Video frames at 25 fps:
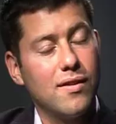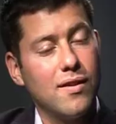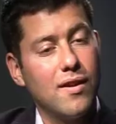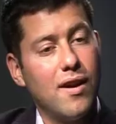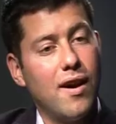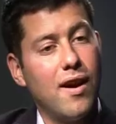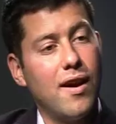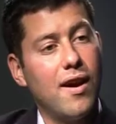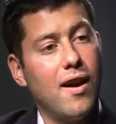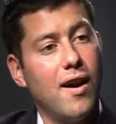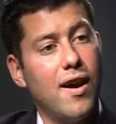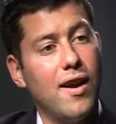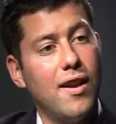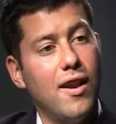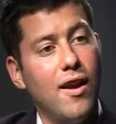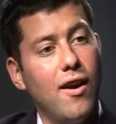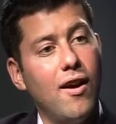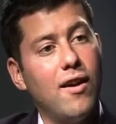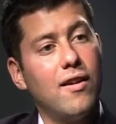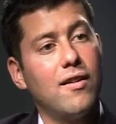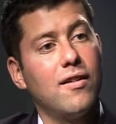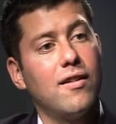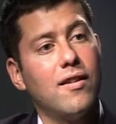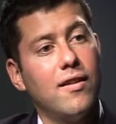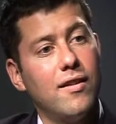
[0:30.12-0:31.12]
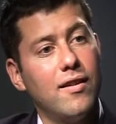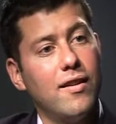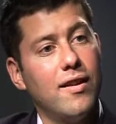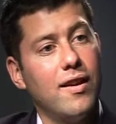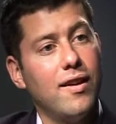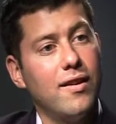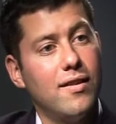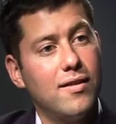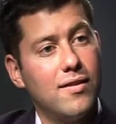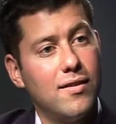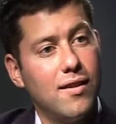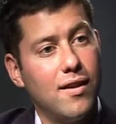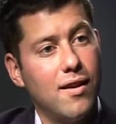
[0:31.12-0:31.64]
I learned that
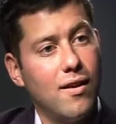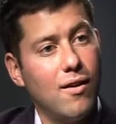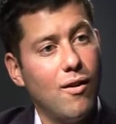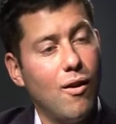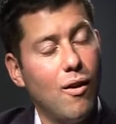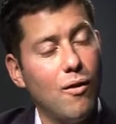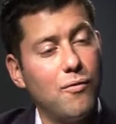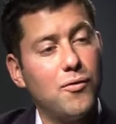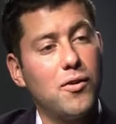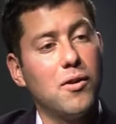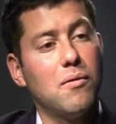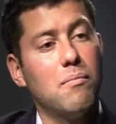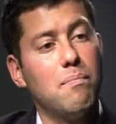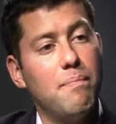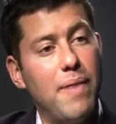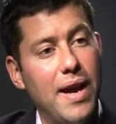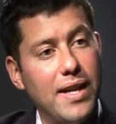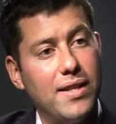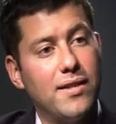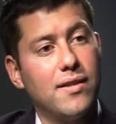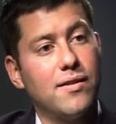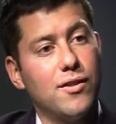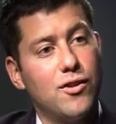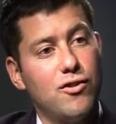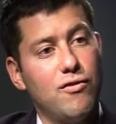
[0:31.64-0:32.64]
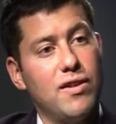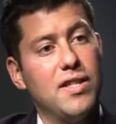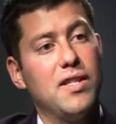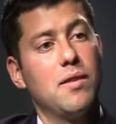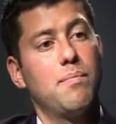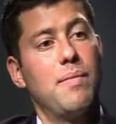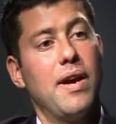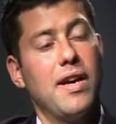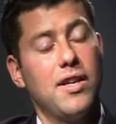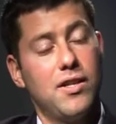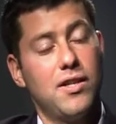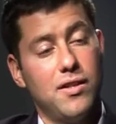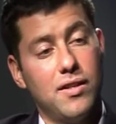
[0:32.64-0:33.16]
it's often better to treat a
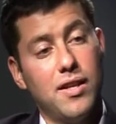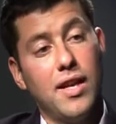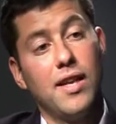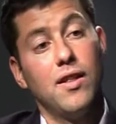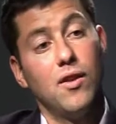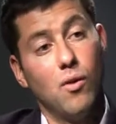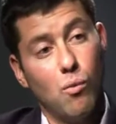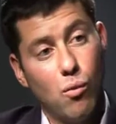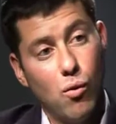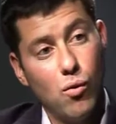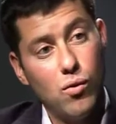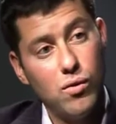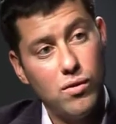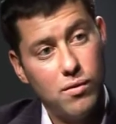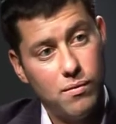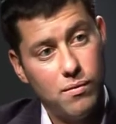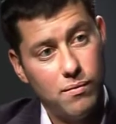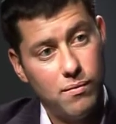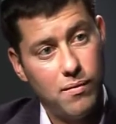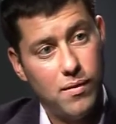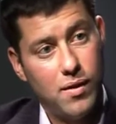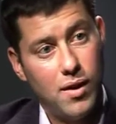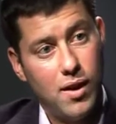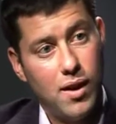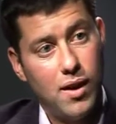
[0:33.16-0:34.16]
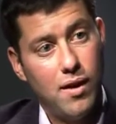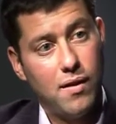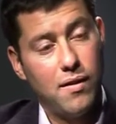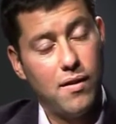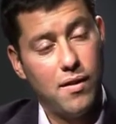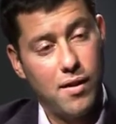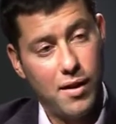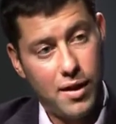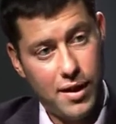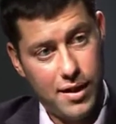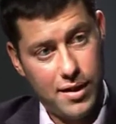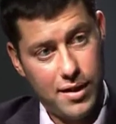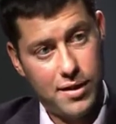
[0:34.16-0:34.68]
patient in the ward than
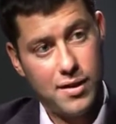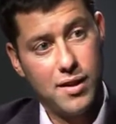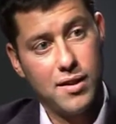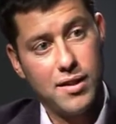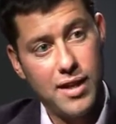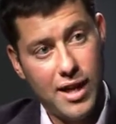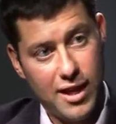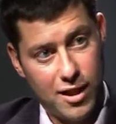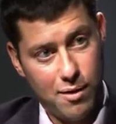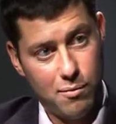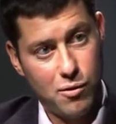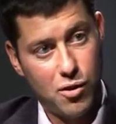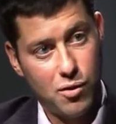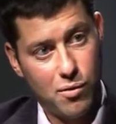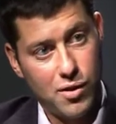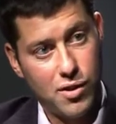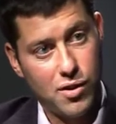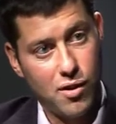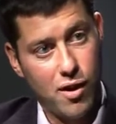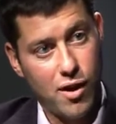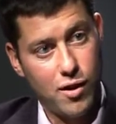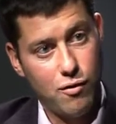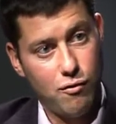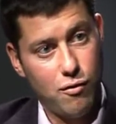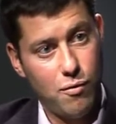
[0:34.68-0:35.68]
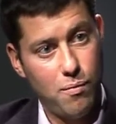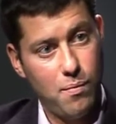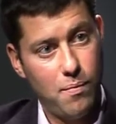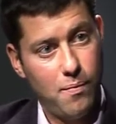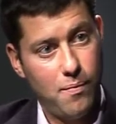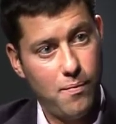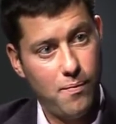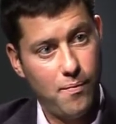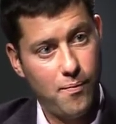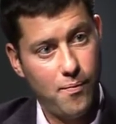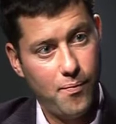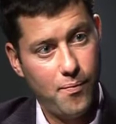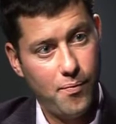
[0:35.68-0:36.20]
it is to take them to a side room.
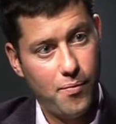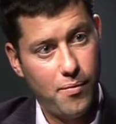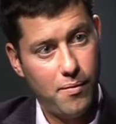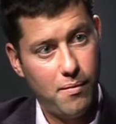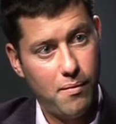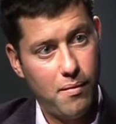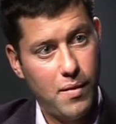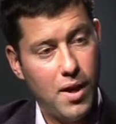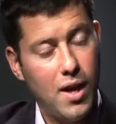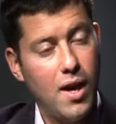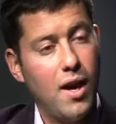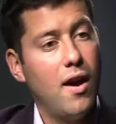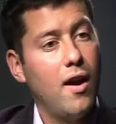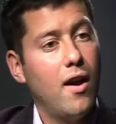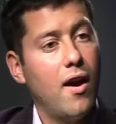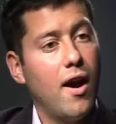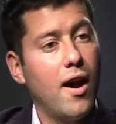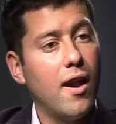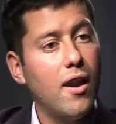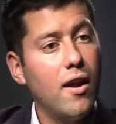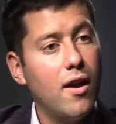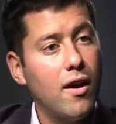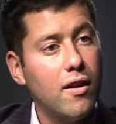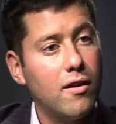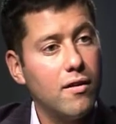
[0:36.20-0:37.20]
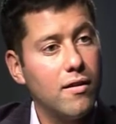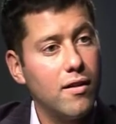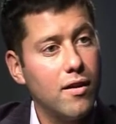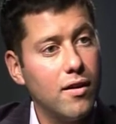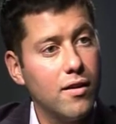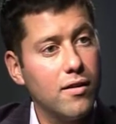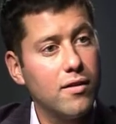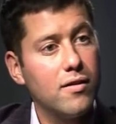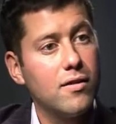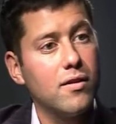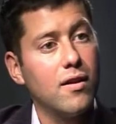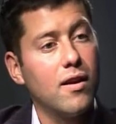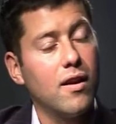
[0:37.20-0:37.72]
I learned
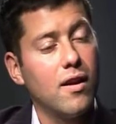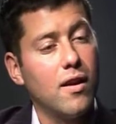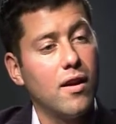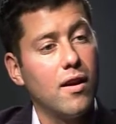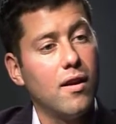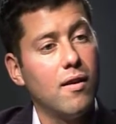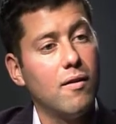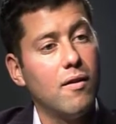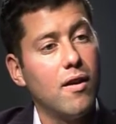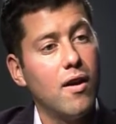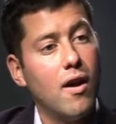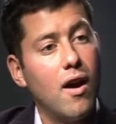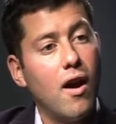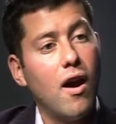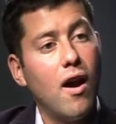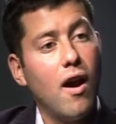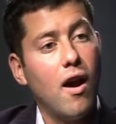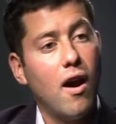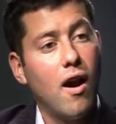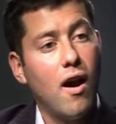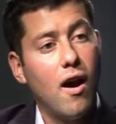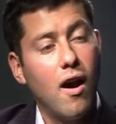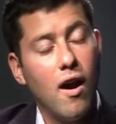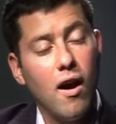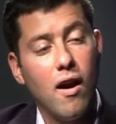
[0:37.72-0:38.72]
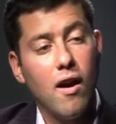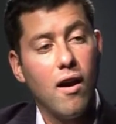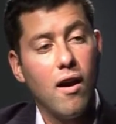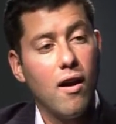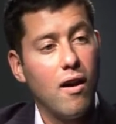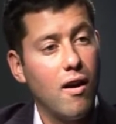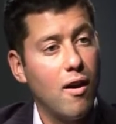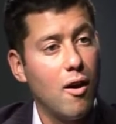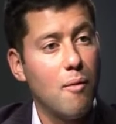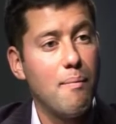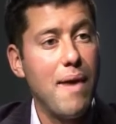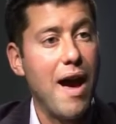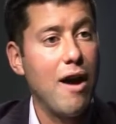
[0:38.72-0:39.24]
that
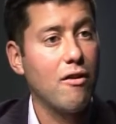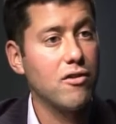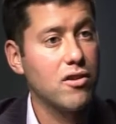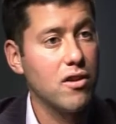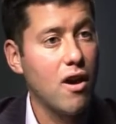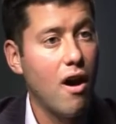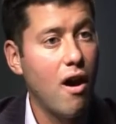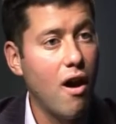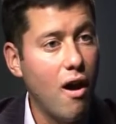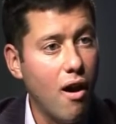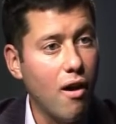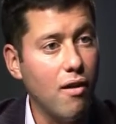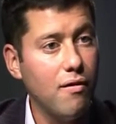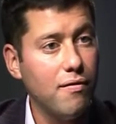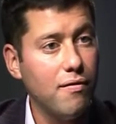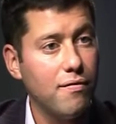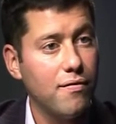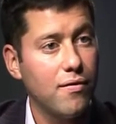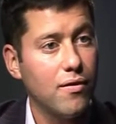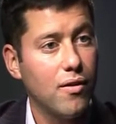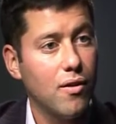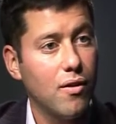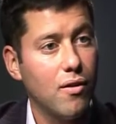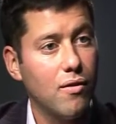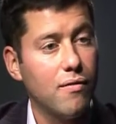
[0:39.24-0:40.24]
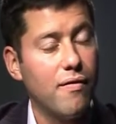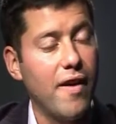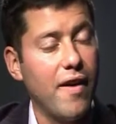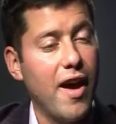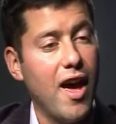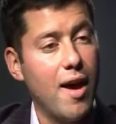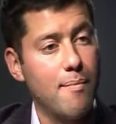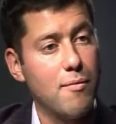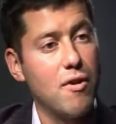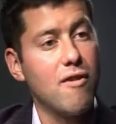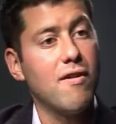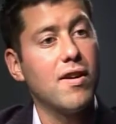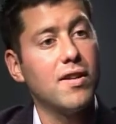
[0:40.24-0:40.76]
about half of
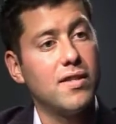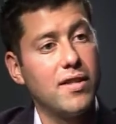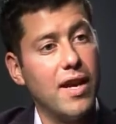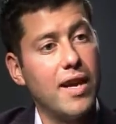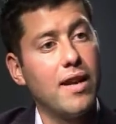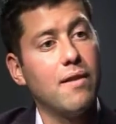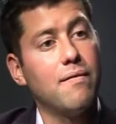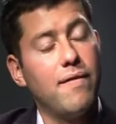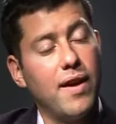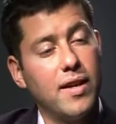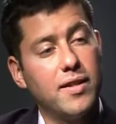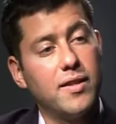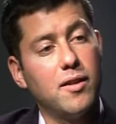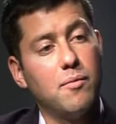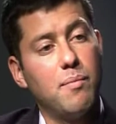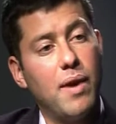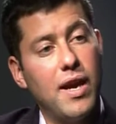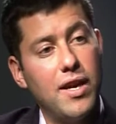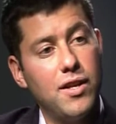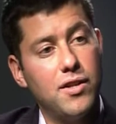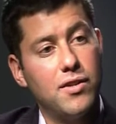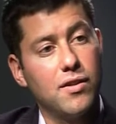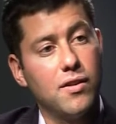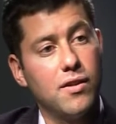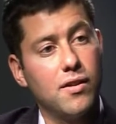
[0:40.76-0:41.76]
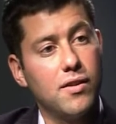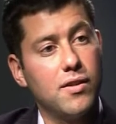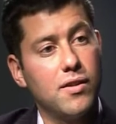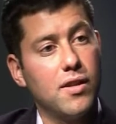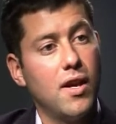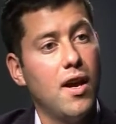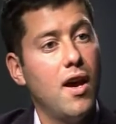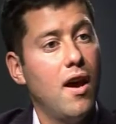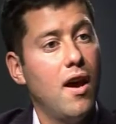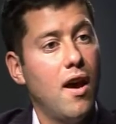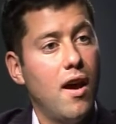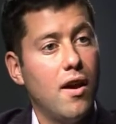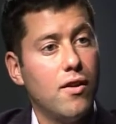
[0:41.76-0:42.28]
MRSA infected patients
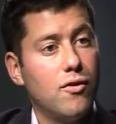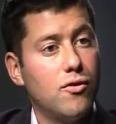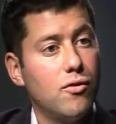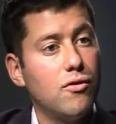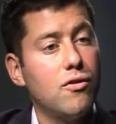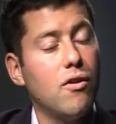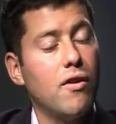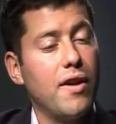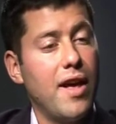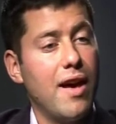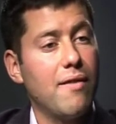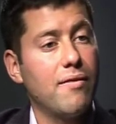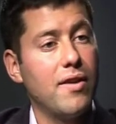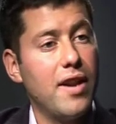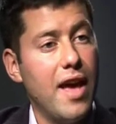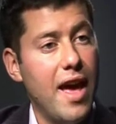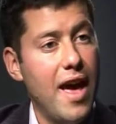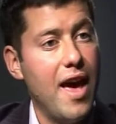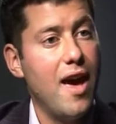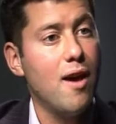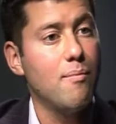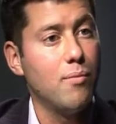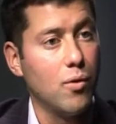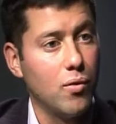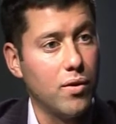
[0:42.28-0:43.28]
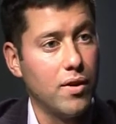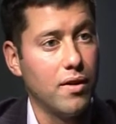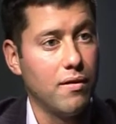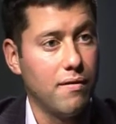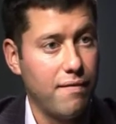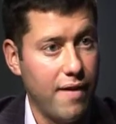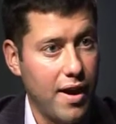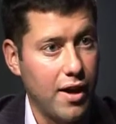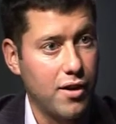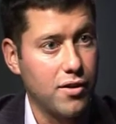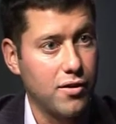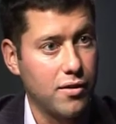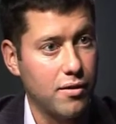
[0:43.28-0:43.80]
do not have an airborne
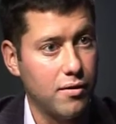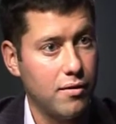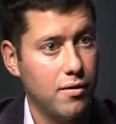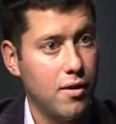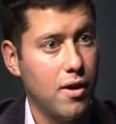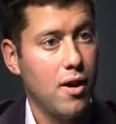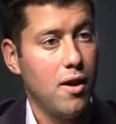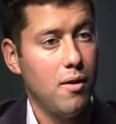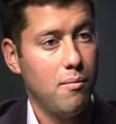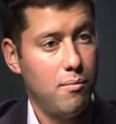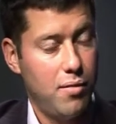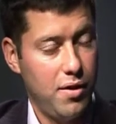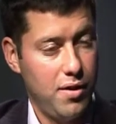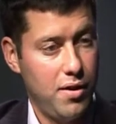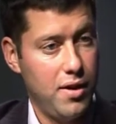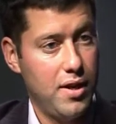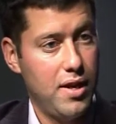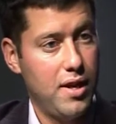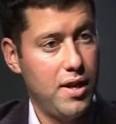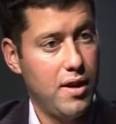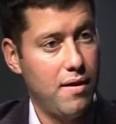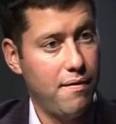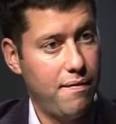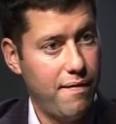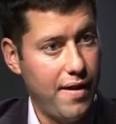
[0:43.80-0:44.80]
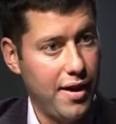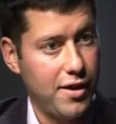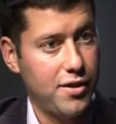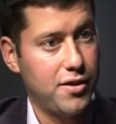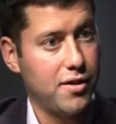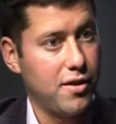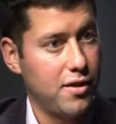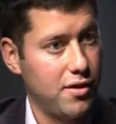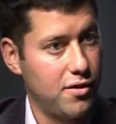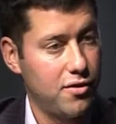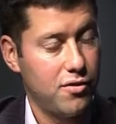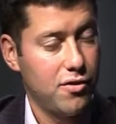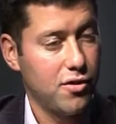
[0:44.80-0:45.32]
infection, but the infection
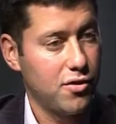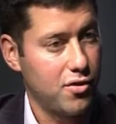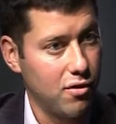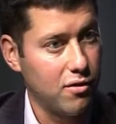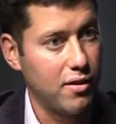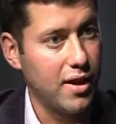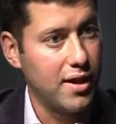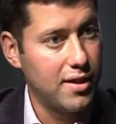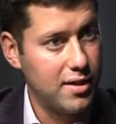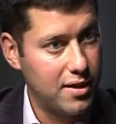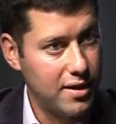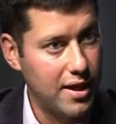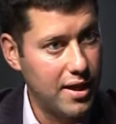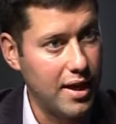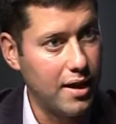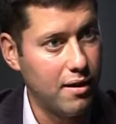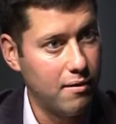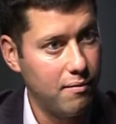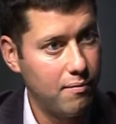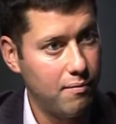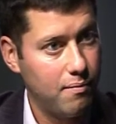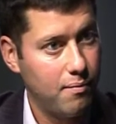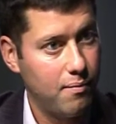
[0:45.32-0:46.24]
is just on their skin.